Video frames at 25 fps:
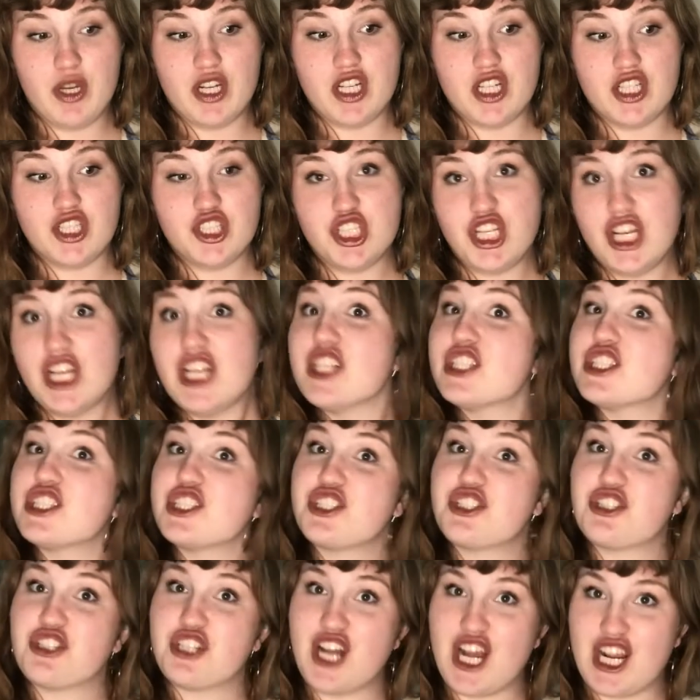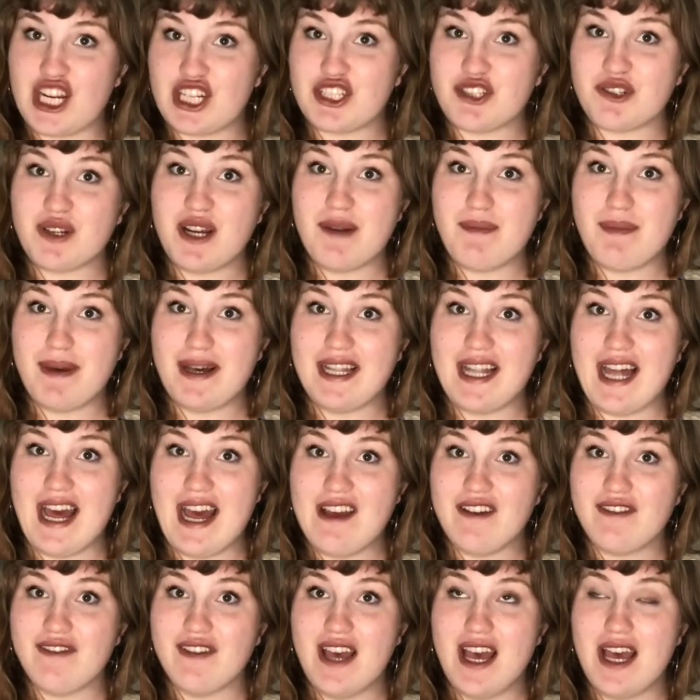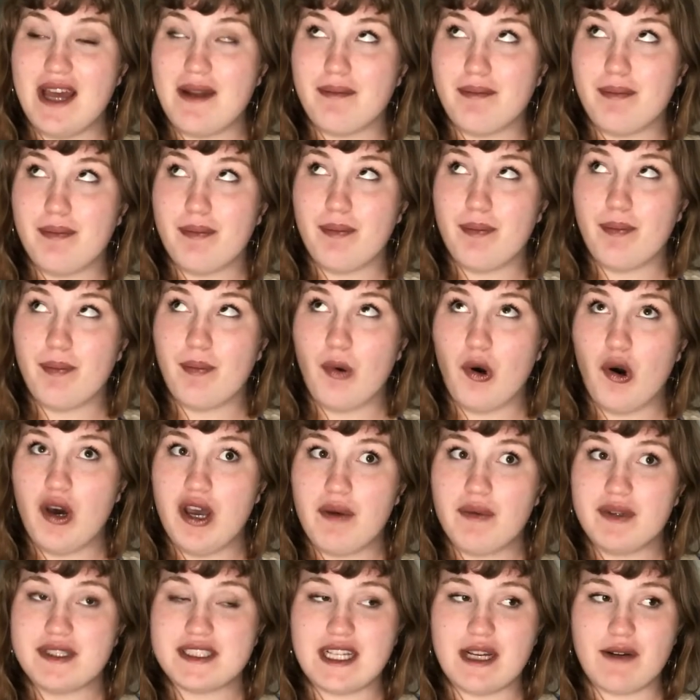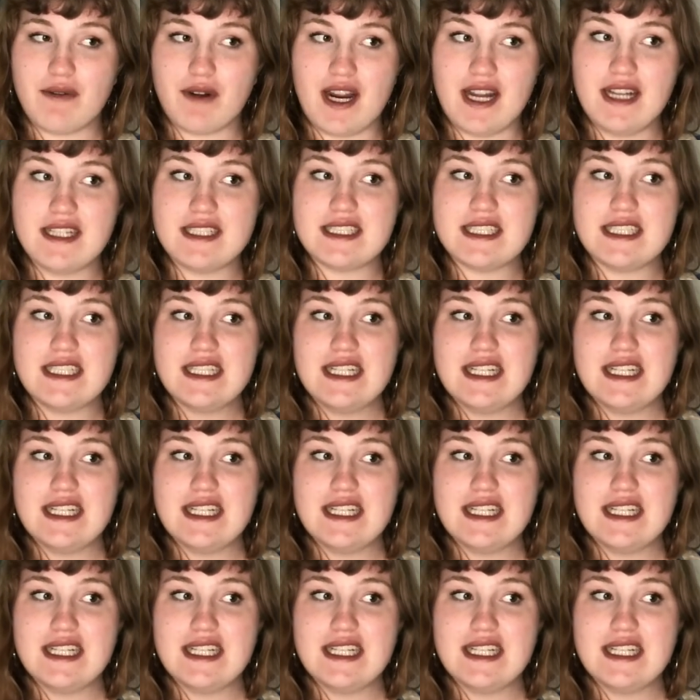change the trajectory of my life, and boy was I right.